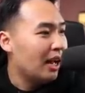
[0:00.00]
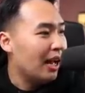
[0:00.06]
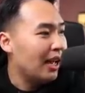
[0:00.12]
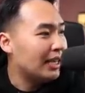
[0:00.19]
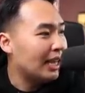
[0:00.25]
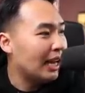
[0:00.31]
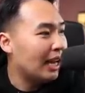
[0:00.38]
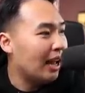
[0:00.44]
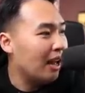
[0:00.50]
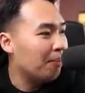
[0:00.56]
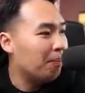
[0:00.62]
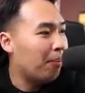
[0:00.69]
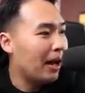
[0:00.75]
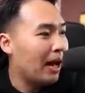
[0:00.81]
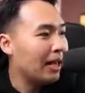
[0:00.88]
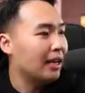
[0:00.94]
I cannot
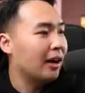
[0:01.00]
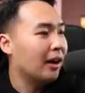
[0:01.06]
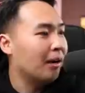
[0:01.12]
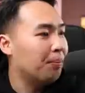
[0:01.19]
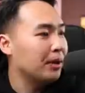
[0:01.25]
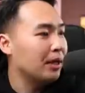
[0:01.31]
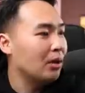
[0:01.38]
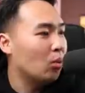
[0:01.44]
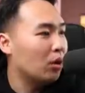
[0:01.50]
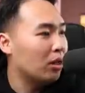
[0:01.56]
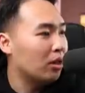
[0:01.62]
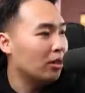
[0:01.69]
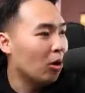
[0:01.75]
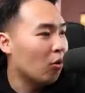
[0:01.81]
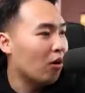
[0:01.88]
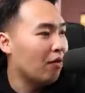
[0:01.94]
buy a company with
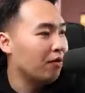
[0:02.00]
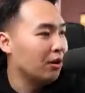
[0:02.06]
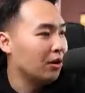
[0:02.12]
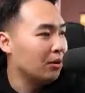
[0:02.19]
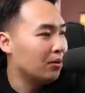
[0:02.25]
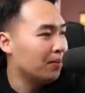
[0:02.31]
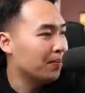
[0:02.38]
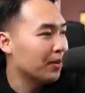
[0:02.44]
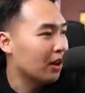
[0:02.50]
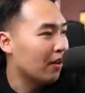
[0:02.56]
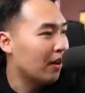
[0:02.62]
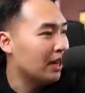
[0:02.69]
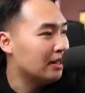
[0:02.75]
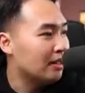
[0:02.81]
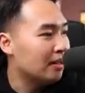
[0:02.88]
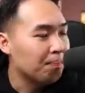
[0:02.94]
no revenue. All
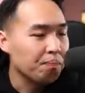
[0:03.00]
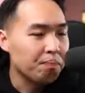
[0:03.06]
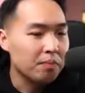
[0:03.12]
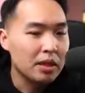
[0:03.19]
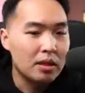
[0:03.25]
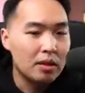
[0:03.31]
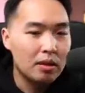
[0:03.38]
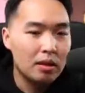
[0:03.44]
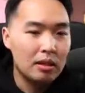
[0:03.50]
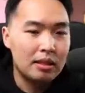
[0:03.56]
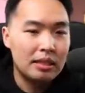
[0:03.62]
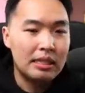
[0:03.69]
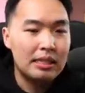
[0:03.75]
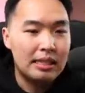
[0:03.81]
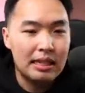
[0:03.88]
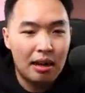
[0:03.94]
right.
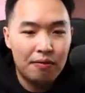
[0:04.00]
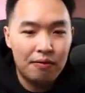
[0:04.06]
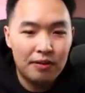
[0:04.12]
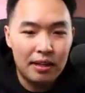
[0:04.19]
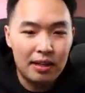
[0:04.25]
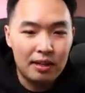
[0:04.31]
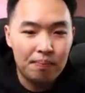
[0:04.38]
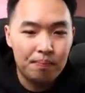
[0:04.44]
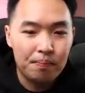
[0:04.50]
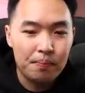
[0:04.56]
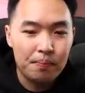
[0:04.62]
CCIV